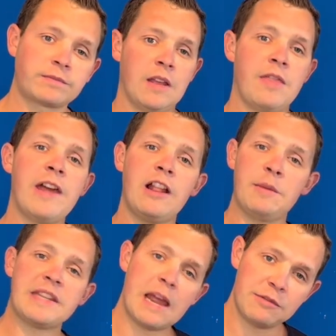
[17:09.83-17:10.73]
And then it'll be
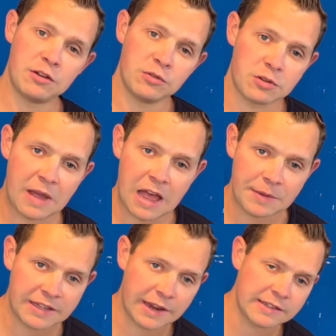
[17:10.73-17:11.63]
time to do some armor
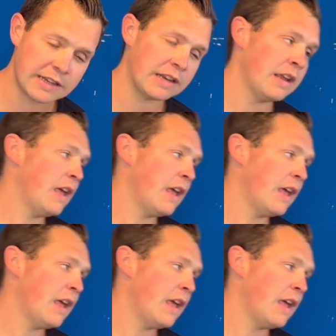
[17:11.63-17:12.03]
testing.